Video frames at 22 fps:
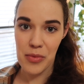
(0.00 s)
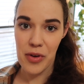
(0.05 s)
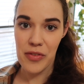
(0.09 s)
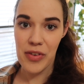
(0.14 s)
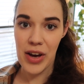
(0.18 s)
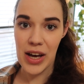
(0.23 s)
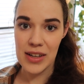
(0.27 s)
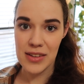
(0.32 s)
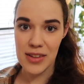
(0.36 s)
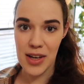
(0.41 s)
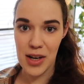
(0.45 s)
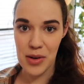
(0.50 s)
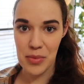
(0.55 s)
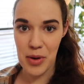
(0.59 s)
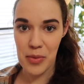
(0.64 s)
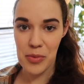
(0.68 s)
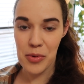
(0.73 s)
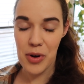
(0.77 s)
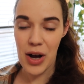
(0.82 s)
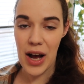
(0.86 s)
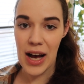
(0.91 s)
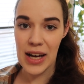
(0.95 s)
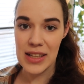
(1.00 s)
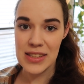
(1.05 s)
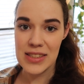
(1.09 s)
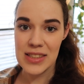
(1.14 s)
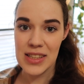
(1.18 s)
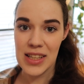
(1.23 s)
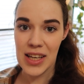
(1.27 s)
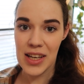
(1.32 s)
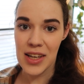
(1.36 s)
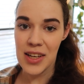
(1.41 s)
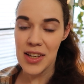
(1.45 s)
We've had a lot of people
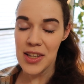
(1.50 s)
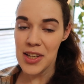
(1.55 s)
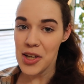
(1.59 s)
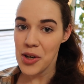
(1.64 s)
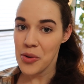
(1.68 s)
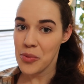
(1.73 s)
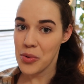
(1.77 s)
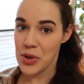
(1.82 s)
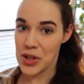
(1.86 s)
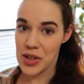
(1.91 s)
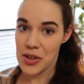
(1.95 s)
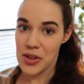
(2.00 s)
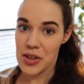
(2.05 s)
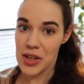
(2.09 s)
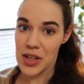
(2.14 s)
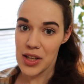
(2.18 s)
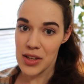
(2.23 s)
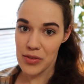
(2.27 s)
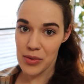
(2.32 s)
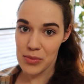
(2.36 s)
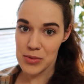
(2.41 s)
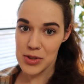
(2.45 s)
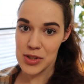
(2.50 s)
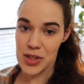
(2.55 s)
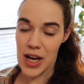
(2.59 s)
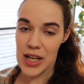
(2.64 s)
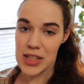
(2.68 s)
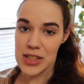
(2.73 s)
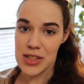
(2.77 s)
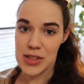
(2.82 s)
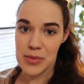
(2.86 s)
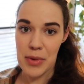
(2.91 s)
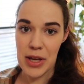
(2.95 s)
ask, like, with cooking from
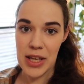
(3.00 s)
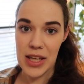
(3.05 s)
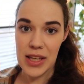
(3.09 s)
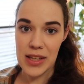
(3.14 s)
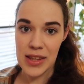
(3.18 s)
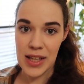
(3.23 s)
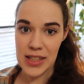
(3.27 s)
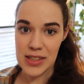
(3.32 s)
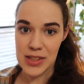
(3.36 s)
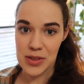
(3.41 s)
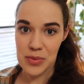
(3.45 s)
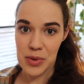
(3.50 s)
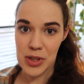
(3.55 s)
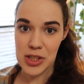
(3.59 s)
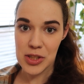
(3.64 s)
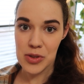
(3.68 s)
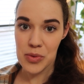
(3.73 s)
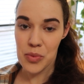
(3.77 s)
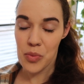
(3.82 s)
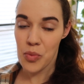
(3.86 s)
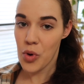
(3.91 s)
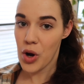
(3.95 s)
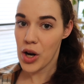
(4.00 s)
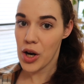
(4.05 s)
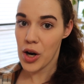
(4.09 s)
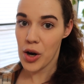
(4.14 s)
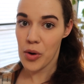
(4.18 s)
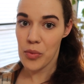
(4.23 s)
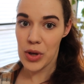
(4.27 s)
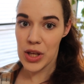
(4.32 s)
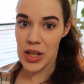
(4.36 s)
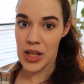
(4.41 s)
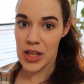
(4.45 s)
scratch and making that switch, what
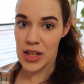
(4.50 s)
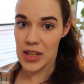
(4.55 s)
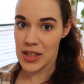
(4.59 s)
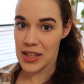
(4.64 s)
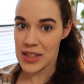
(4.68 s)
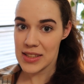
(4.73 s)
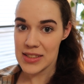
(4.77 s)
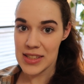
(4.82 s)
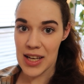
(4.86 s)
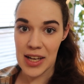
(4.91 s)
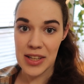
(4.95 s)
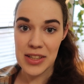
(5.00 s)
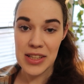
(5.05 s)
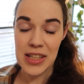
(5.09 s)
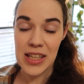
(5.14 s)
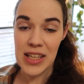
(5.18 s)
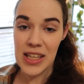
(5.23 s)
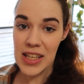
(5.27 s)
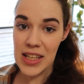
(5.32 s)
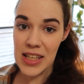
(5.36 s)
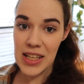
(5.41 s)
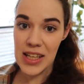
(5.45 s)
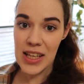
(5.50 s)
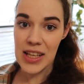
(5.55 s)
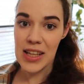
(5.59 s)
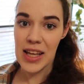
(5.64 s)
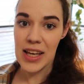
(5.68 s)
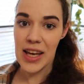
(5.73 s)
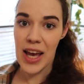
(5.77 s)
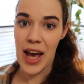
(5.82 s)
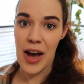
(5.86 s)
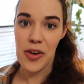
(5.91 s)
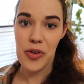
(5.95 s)
are we exactly eating?
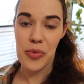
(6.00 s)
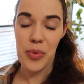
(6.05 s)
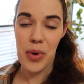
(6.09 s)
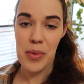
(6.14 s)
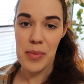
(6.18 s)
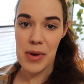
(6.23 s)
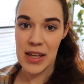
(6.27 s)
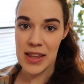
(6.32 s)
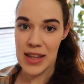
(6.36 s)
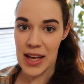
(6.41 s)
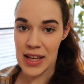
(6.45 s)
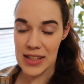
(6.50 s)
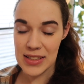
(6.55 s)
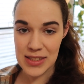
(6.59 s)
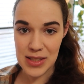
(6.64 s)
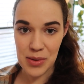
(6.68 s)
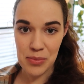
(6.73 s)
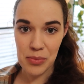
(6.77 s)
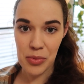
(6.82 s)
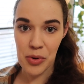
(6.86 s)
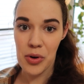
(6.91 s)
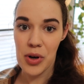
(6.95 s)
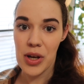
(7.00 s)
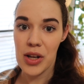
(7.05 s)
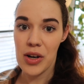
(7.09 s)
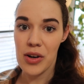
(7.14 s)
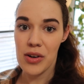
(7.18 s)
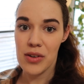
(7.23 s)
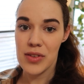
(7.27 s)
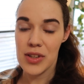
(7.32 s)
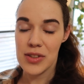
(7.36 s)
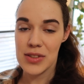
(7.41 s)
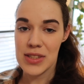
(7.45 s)
Like, how do we make that simple and
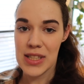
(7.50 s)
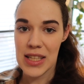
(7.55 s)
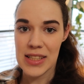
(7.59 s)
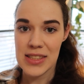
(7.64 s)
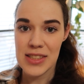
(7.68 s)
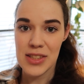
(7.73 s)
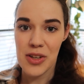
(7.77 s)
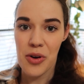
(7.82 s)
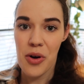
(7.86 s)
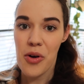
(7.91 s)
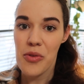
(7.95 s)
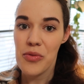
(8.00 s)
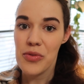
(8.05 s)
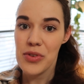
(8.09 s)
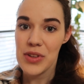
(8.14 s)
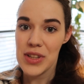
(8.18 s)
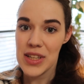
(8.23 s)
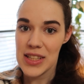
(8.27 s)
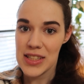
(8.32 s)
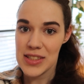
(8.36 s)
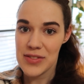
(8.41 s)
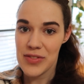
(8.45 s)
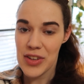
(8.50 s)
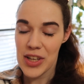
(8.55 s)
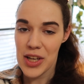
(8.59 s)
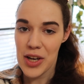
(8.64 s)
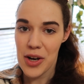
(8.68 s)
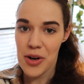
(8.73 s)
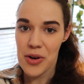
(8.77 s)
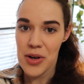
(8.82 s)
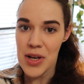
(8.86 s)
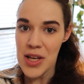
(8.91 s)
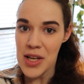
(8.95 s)
all of those things? So hopefully this
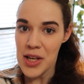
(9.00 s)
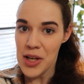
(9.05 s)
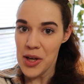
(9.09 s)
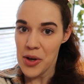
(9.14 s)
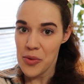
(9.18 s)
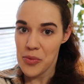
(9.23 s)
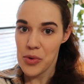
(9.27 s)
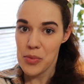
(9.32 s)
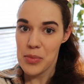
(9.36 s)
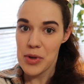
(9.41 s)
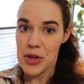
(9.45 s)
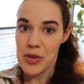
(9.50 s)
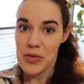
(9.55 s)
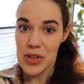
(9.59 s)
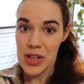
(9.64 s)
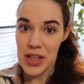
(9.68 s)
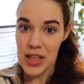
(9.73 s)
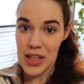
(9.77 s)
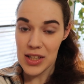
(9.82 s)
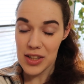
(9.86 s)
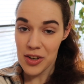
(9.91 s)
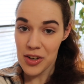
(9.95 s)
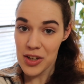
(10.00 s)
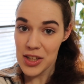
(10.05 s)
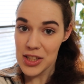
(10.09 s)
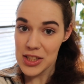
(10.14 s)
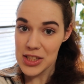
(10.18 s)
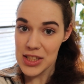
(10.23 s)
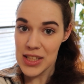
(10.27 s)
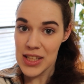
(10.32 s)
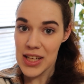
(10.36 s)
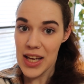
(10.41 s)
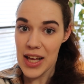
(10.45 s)
video will be really
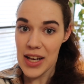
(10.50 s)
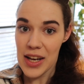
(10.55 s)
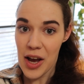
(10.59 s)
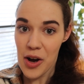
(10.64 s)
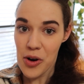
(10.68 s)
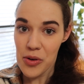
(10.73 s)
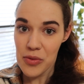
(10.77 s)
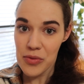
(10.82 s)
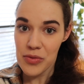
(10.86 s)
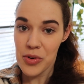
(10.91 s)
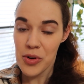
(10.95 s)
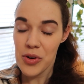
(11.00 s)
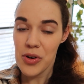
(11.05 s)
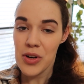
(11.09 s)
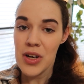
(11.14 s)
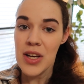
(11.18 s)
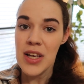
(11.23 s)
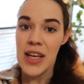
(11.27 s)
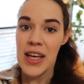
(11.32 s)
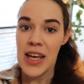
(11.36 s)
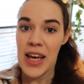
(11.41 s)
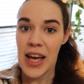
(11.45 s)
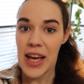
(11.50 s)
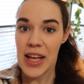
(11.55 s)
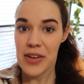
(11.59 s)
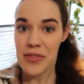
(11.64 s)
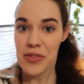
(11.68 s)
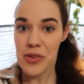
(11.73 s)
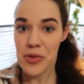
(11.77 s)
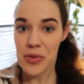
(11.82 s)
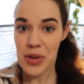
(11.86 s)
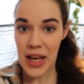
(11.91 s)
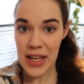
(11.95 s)
encouraging and helpful, and
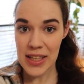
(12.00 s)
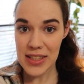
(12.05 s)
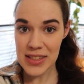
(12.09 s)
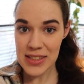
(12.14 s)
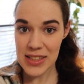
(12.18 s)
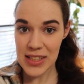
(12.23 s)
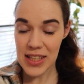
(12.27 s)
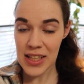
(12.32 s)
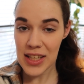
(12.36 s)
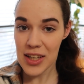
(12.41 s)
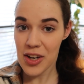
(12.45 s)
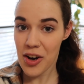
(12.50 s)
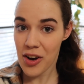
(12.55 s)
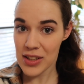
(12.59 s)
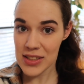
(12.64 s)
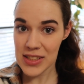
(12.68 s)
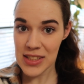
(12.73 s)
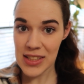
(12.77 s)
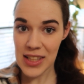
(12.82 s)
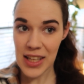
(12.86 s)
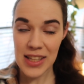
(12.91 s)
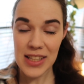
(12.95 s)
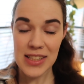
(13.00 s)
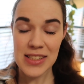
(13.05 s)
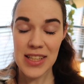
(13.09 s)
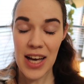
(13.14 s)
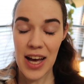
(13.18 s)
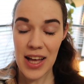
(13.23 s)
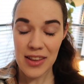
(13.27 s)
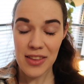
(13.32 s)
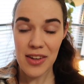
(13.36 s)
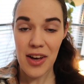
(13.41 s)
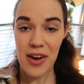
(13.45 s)
if you like seeing content like this,
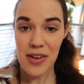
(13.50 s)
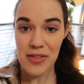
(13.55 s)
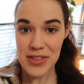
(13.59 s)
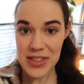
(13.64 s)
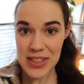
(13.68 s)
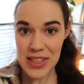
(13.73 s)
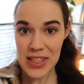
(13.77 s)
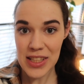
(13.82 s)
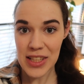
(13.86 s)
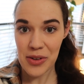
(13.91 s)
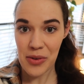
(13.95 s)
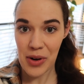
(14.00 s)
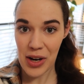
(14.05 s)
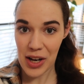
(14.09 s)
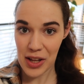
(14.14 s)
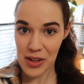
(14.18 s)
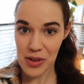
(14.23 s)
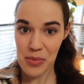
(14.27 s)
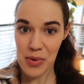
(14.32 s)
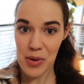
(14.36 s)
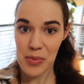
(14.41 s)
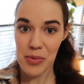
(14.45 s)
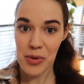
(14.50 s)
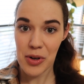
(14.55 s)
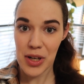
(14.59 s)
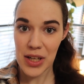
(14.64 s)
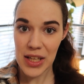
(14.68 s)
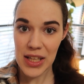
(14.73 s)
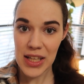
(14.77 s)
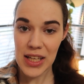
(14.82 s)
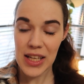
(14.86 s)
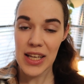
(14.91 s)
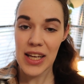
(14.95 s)
I love seeing what other people are
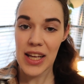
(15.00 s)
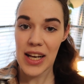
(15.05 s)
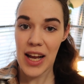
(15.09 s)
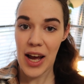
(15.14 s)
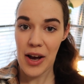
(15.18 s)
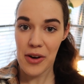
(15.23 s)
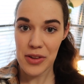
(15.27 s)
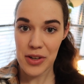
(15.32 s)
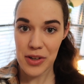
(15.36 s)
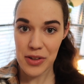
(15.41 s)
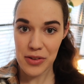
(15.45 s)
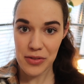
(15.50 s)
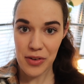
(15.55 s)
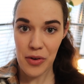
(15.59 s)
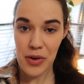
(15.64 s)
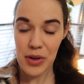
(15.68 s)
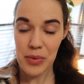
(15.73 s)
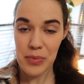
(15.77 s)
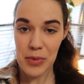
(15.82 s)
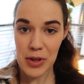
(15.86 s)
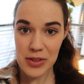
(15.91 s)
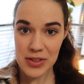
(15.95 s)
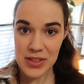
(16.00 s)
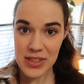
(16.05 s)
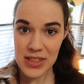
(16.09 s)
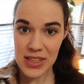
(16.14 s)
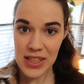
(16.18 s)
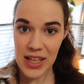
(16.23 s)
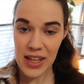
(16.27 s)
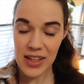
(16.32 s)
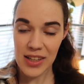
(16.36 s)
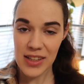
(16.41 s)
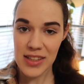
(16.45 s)
eating and how they're throwing meals
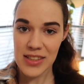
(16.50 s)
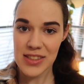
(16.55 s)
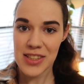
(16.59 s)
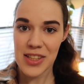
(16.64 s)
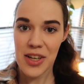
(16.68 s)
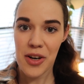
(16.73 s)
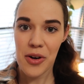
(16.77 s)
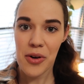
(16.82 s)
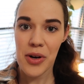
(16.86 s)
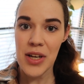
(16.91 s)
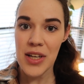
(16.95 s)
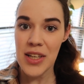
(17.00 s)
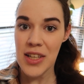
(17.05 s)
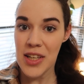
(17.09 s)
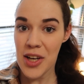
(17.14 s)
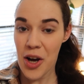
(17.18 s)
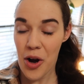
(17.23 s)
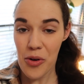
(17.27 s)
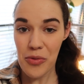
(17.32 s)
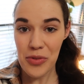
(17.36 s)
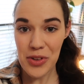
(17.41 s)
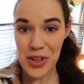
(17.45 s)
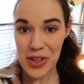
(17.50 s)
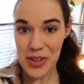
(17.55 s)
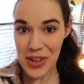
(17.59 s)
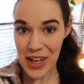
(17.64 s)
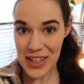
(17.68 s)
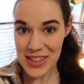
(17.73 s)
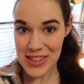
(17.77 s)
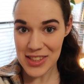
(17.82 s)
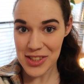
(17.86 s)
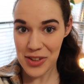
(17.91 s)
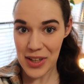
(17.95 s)
together, and so hopefully you
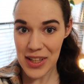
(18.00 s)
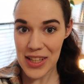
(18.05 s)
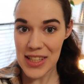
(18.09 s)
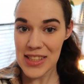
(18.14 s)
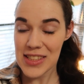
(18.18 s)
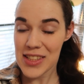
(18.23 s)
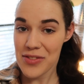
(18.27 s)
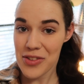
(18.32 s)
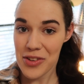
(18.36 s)
guys enjoy this.